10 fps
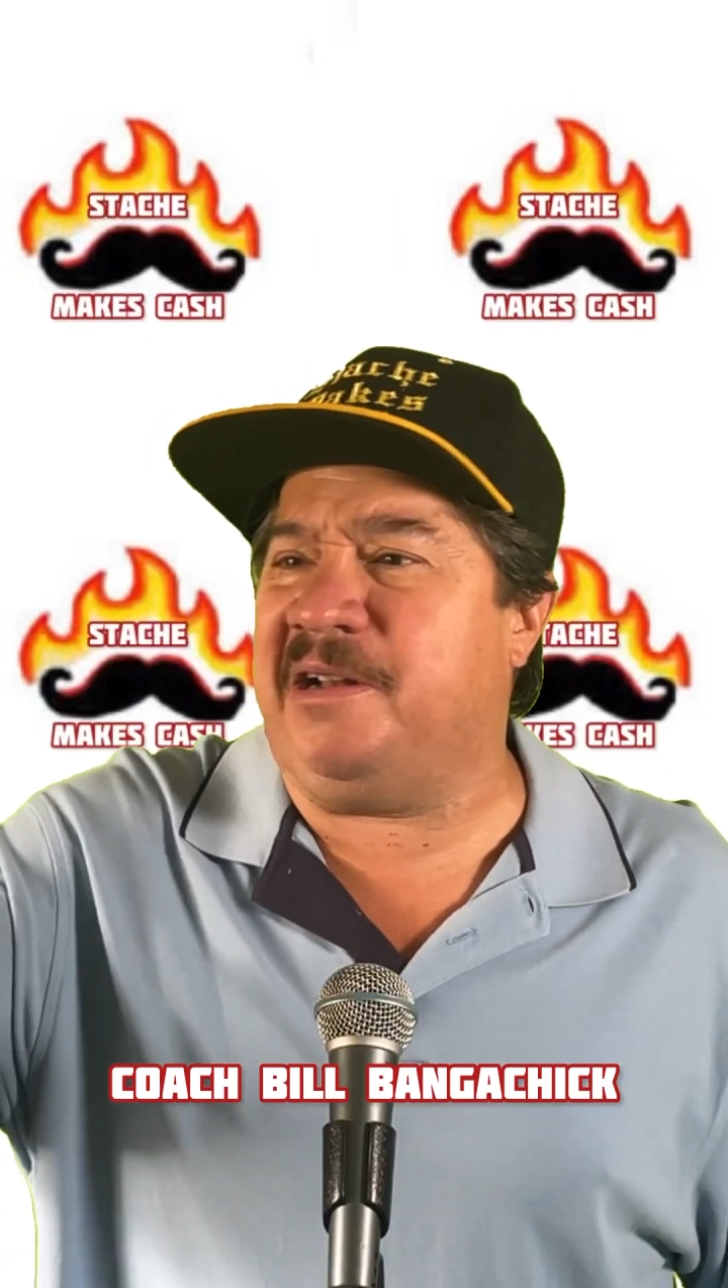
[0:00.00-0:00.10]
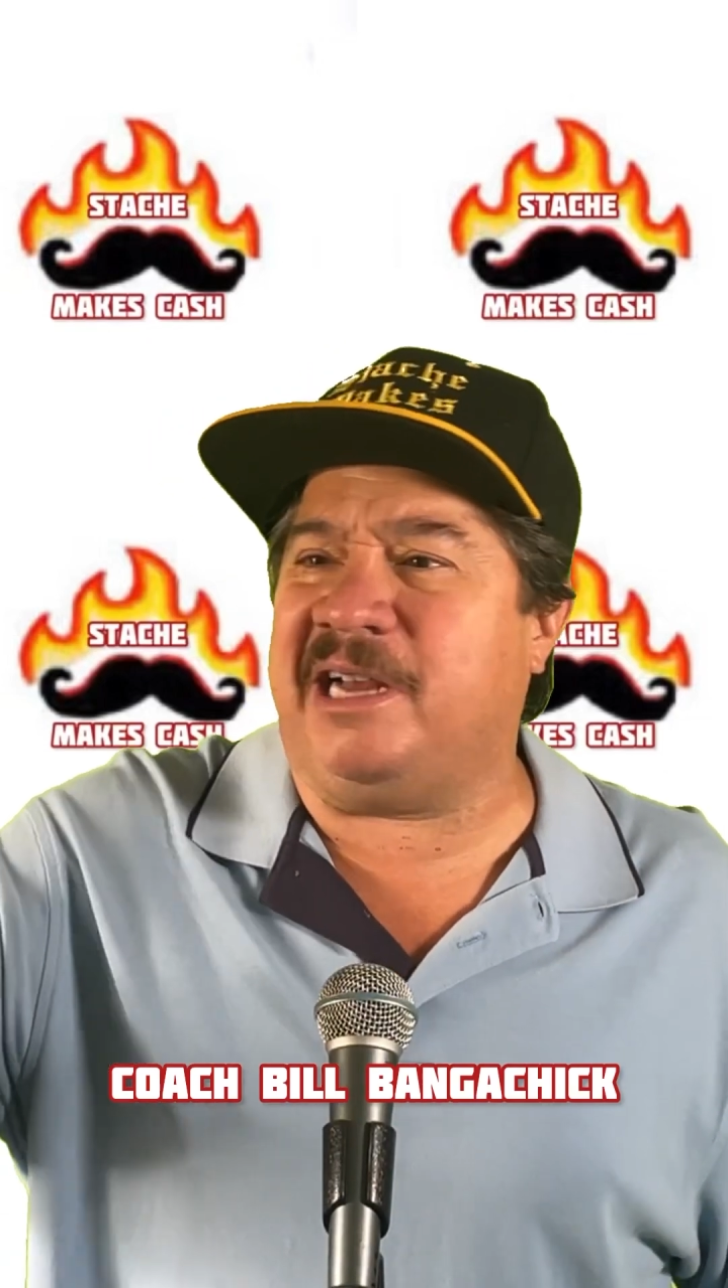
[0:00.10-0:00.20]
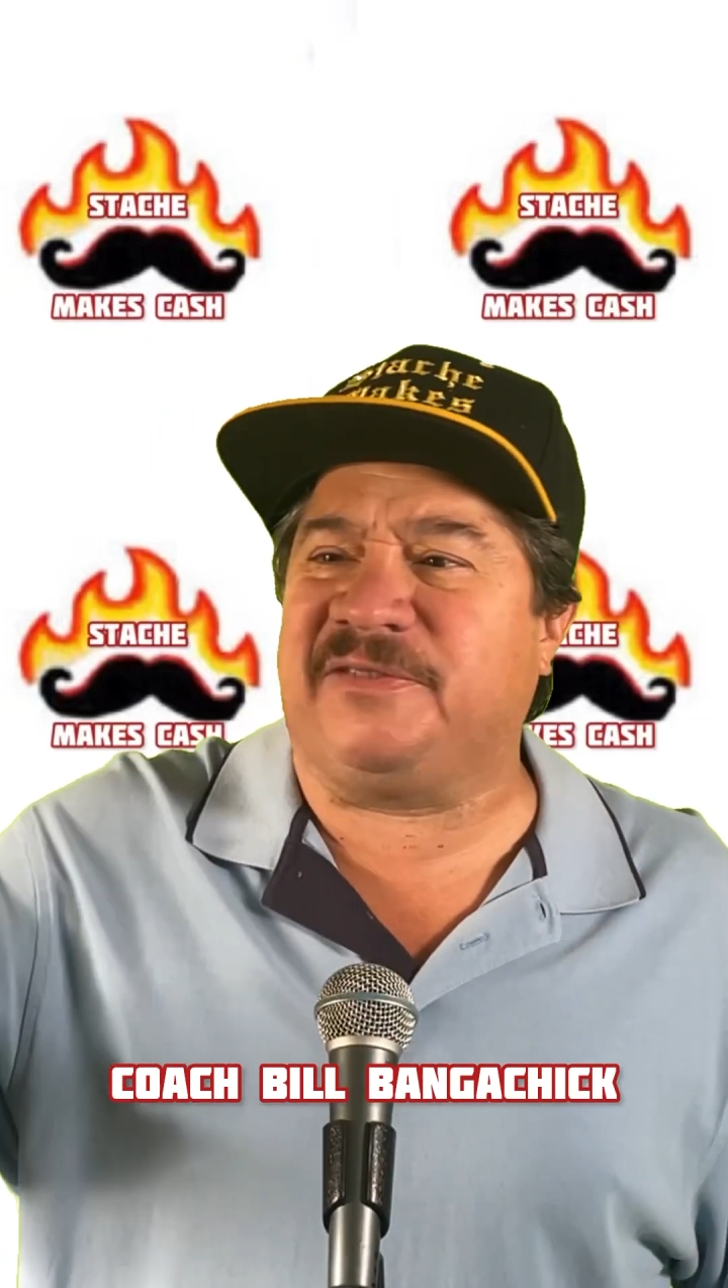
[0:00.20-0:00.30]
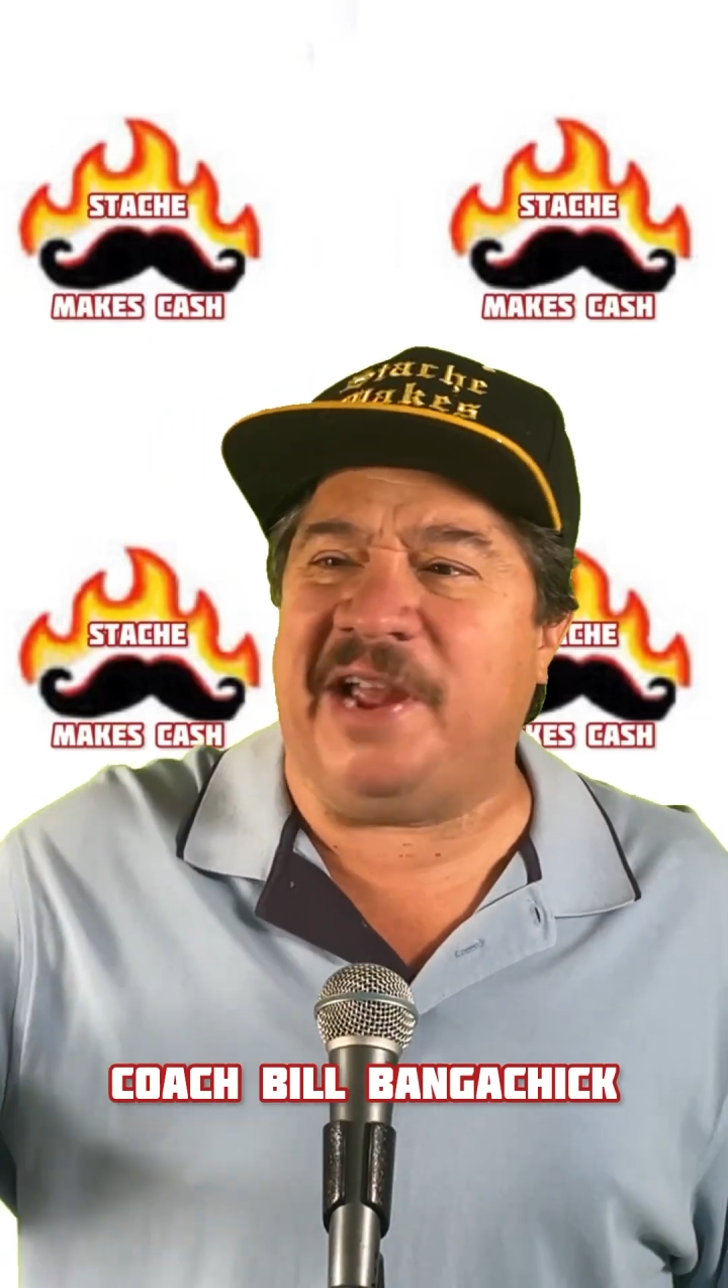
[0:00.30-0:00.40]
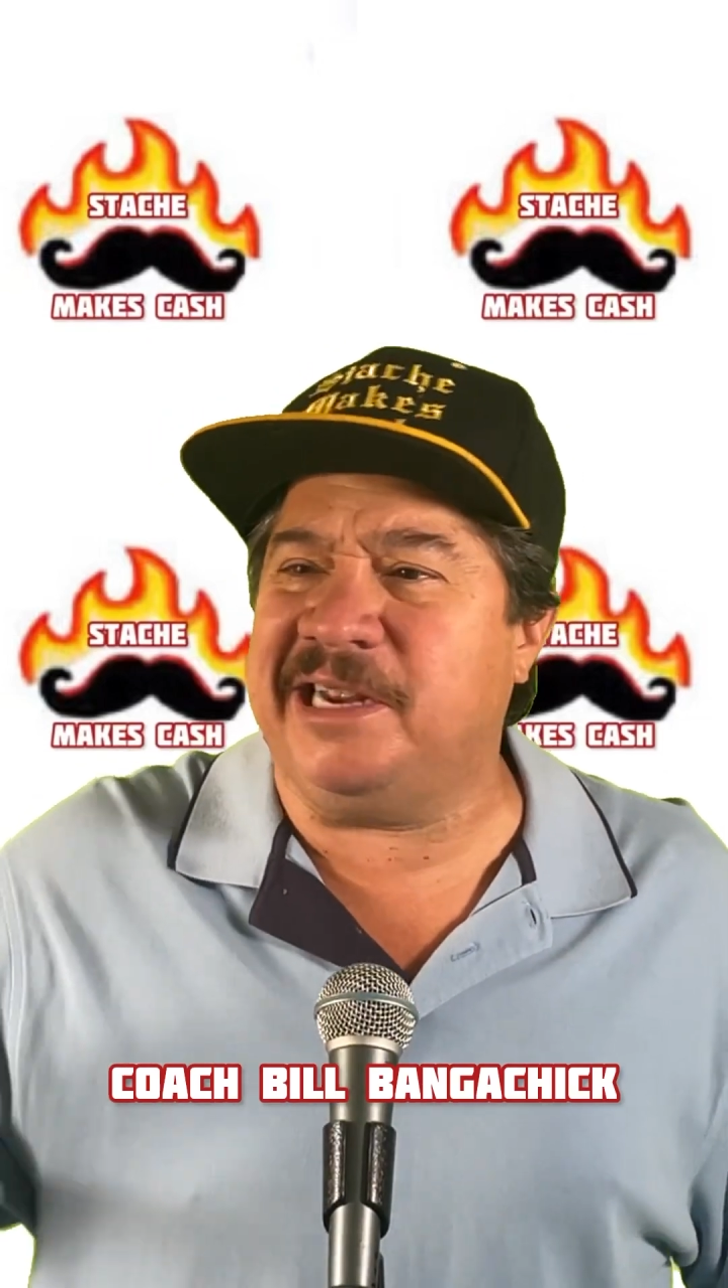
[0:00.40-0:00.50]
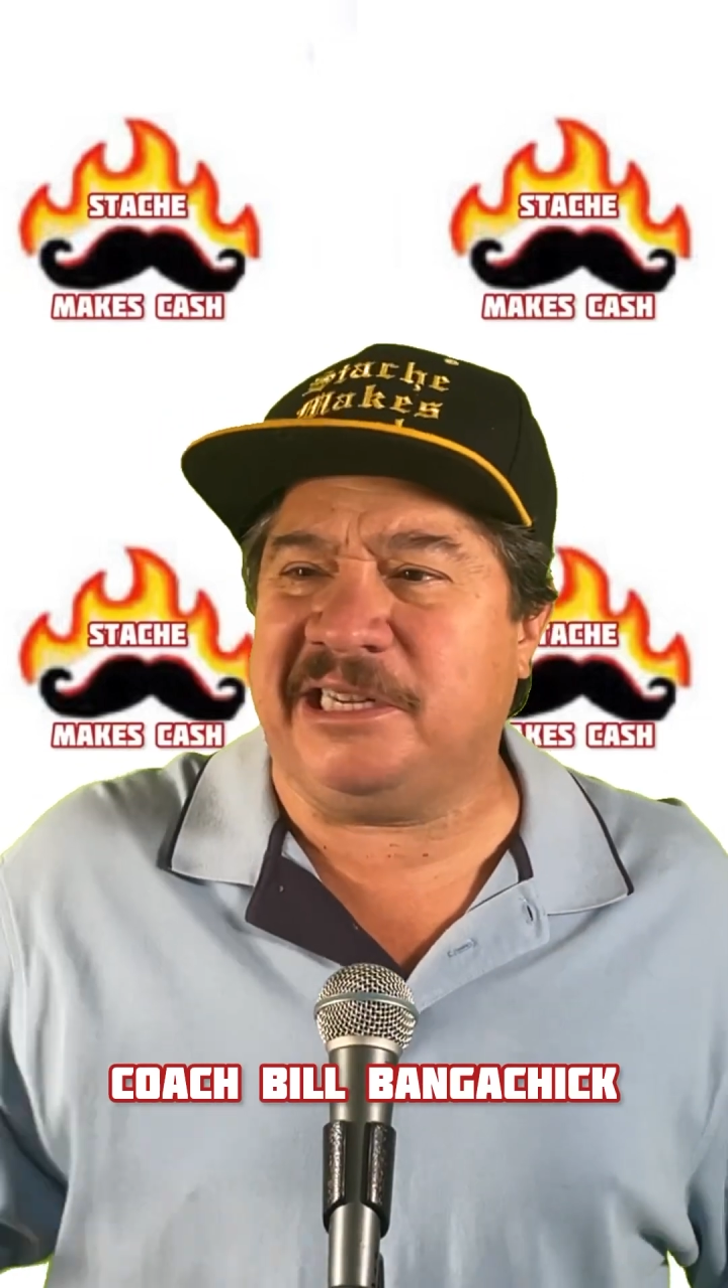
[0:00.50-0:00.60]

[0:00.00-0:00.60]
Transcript: in Las Vegas?